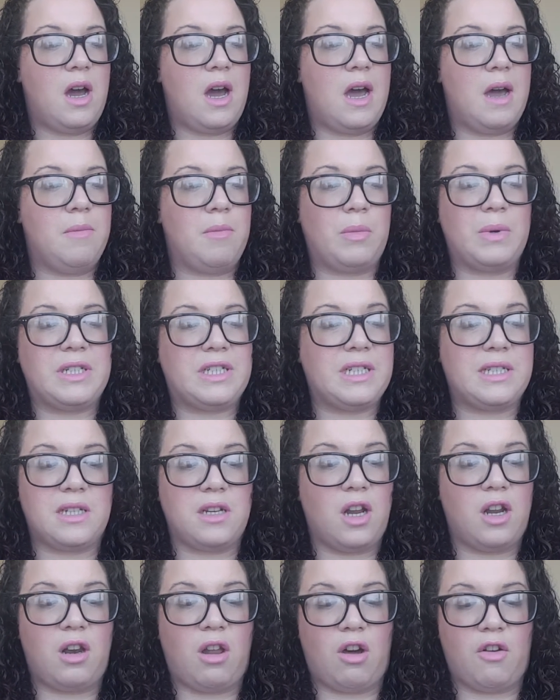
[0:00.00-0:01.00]
£6, which
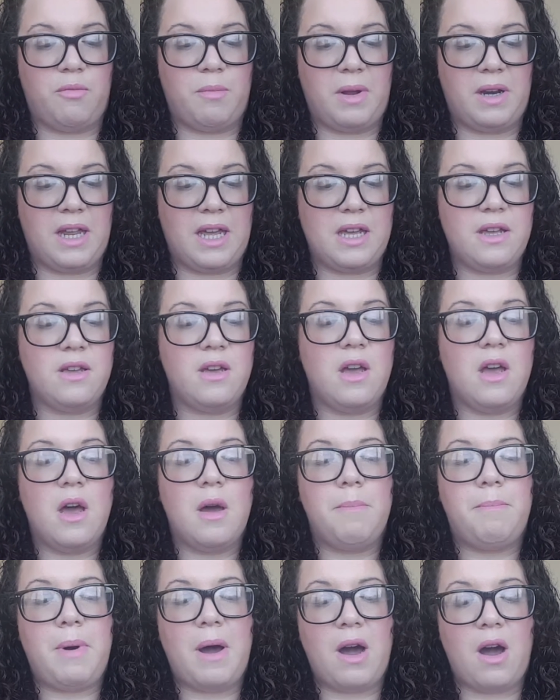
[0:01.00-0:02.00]
isn't a lot of money,
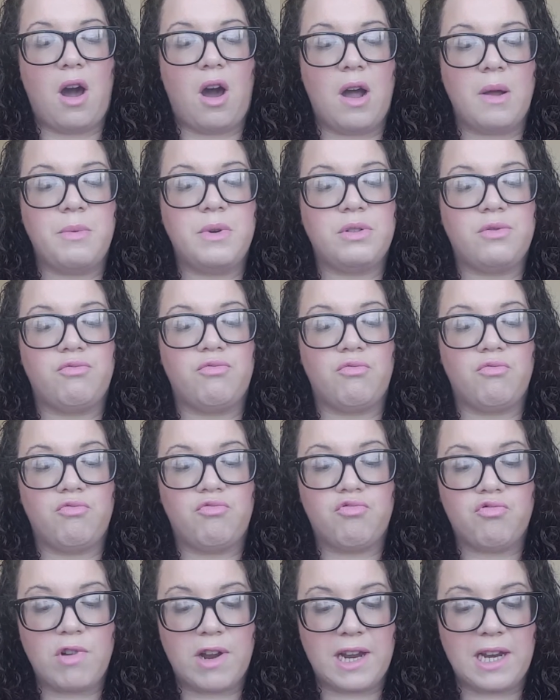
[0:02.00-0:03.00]
but I was
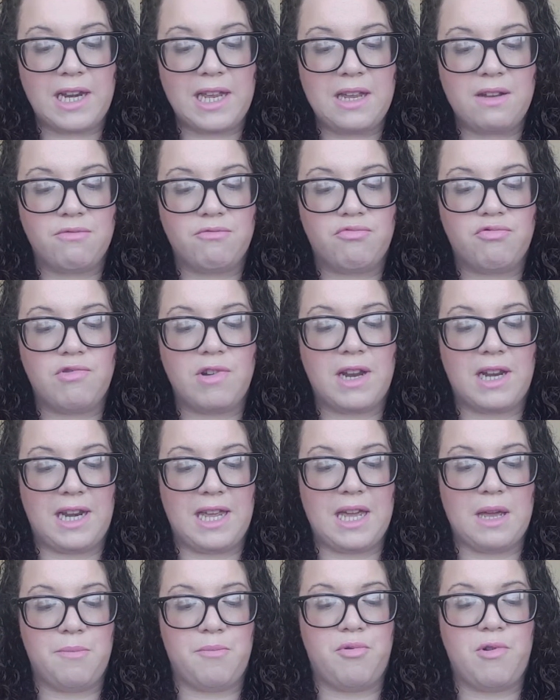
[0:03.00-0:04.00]
really,
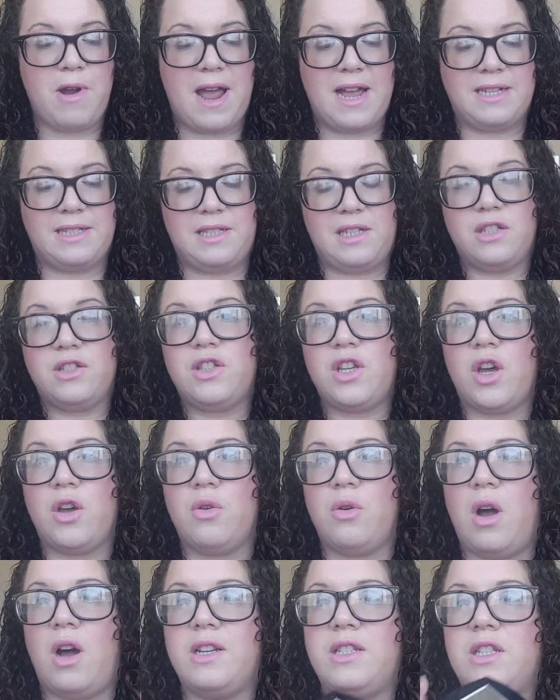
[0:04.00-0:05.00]
really impressed. So I